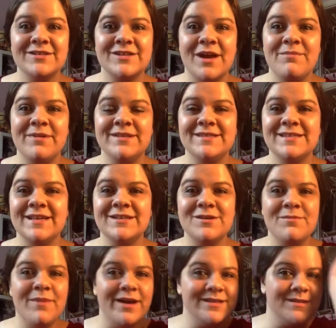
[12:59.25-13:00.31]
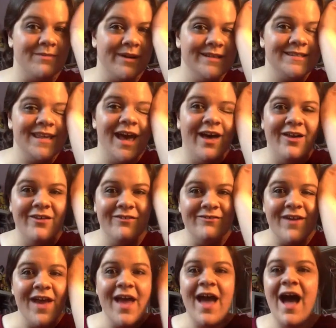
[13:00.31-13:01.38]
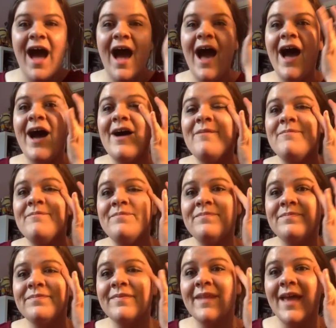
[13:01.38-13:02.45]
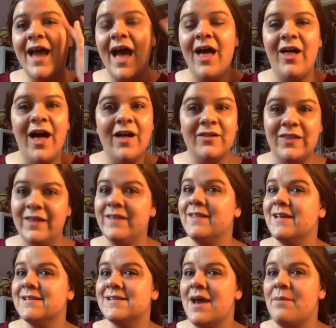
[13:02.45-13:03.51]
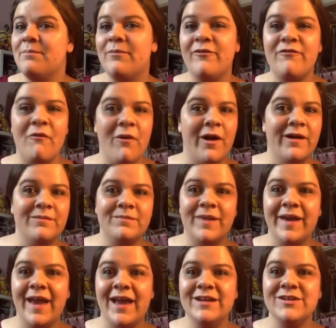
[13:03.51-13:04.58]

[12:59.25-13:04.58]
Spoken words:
I'm in such a mess of myself. I'll clean this up before like I